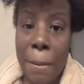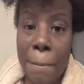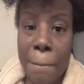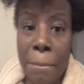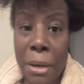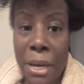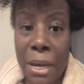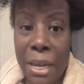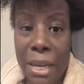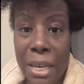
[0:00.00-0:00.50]

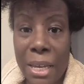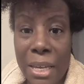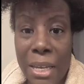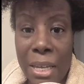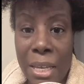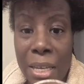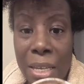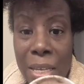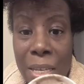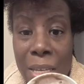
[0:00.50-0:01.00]
but
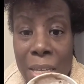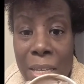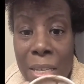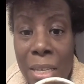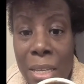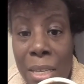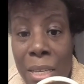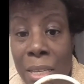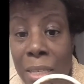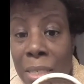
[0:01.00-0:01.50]

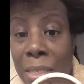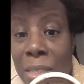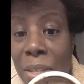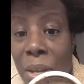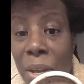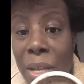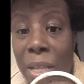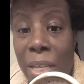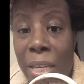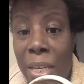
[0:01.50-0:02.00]
it's
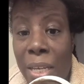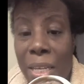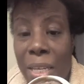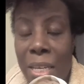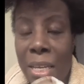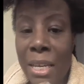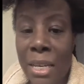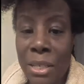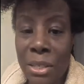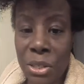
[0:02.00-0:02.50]
solid.
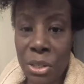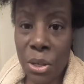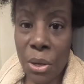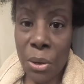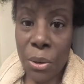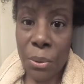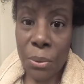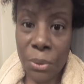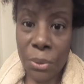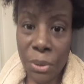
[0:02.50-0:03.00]
And
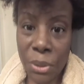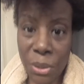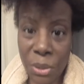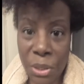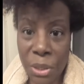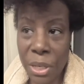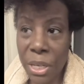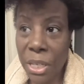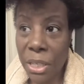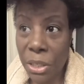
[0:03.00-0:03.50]
so
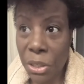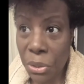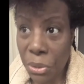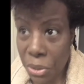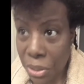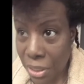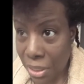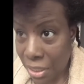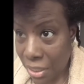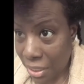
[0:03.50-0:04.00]
you can
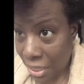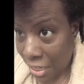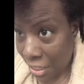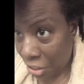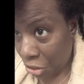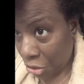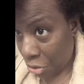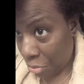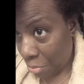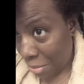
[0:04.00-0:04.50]
use this
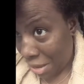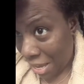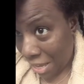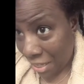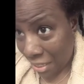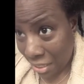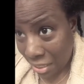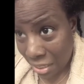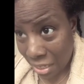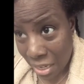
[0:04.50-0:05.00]
as your
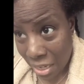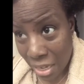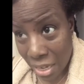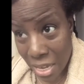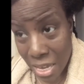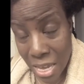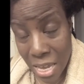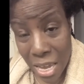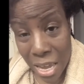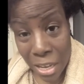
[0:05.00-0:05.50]
mask,
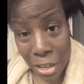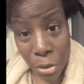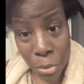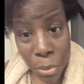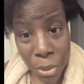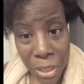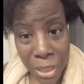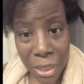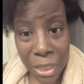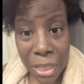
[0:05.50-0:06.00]
and you
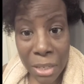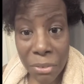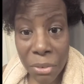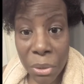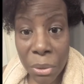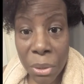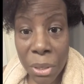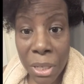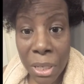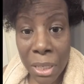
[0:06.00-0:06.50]
want to leave it
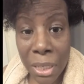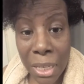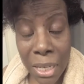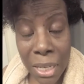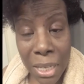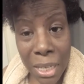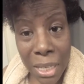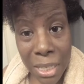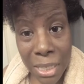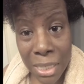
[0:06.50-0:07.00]
on
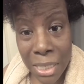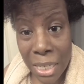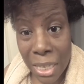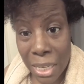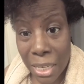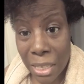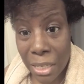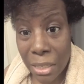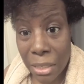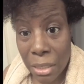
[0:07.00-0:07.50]

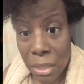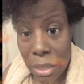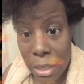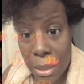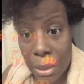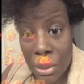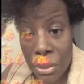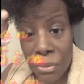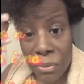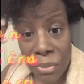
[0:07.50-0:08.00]
10
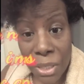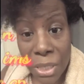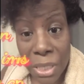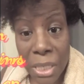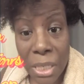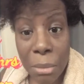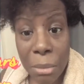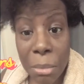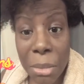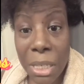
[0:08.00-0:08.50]
to
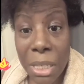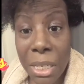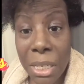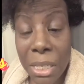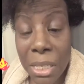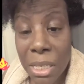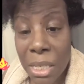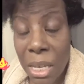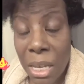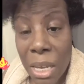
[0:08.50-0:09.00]
15
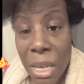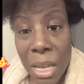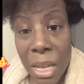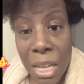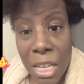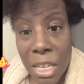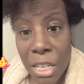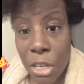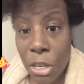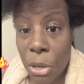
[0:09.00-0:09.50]
minutes
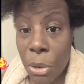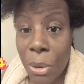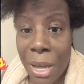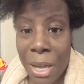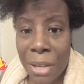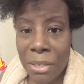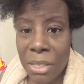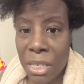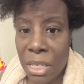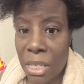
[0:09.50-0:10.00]
You don't
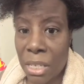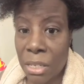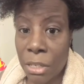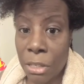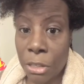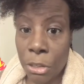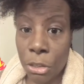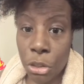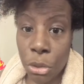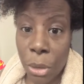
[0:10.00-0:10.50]
have to get it
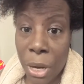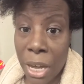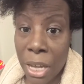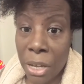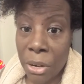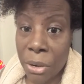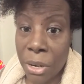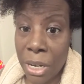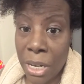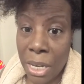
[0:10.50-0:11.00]
in a
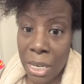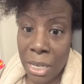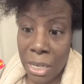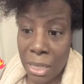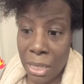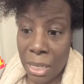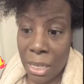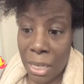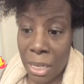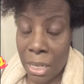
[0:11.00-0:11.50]
dryer or
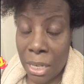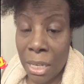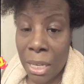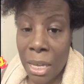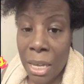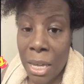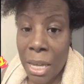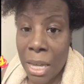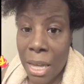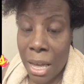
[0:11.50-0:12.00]
anything.
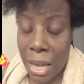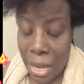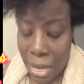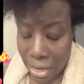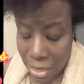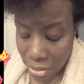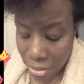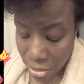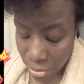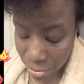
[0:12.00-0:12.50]

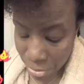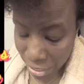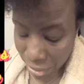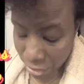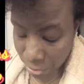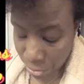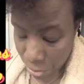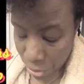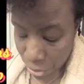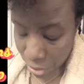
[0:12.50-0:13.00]
And the
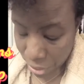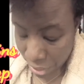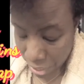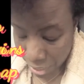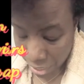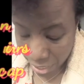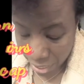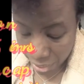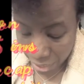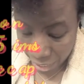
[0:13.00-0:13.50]
best part
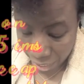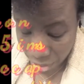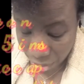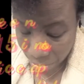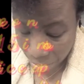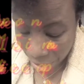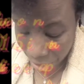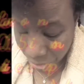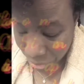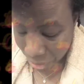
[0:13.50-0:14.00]
that I like
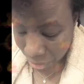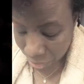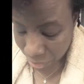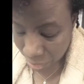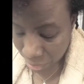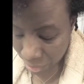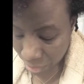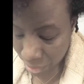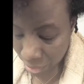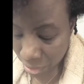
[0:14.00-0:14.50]
about
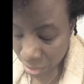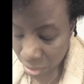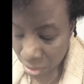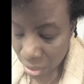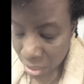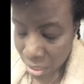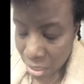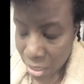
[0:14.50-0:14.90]
this is